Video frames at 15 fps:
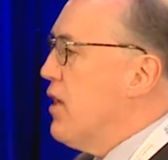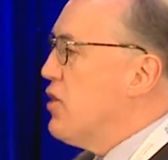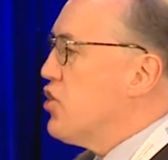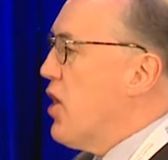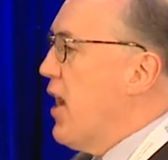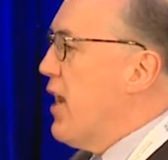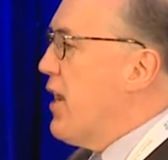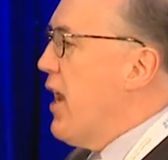
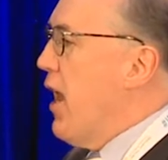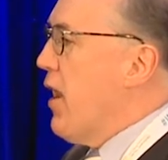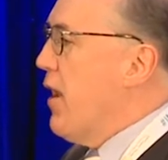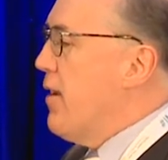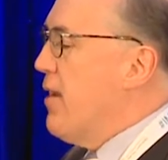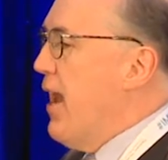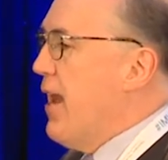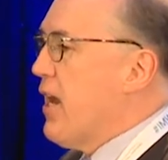Janet
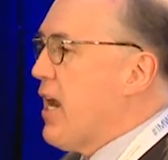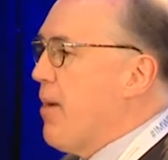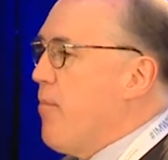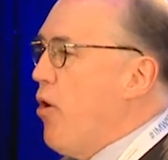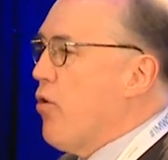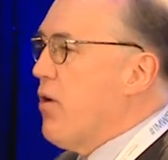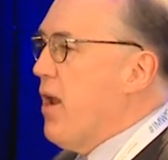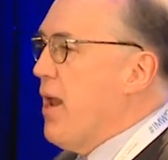Yellen had to come
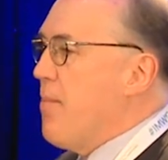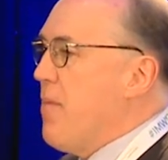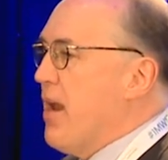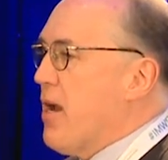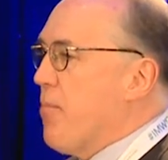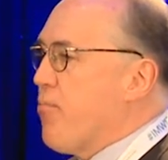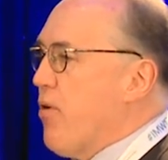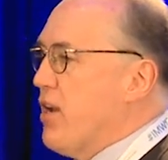out and
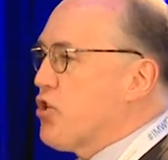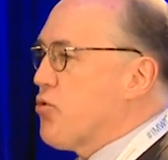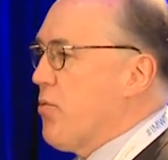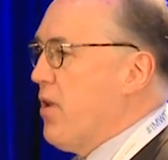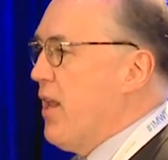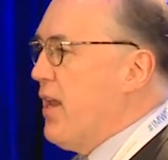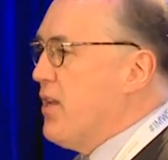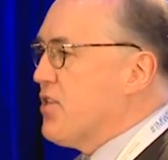make a press
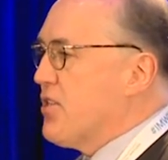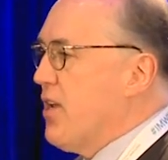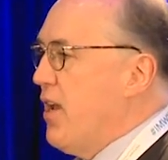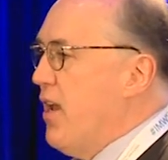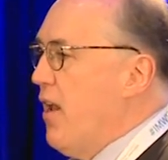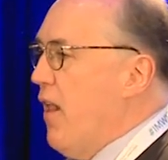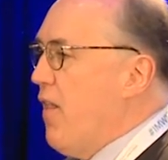release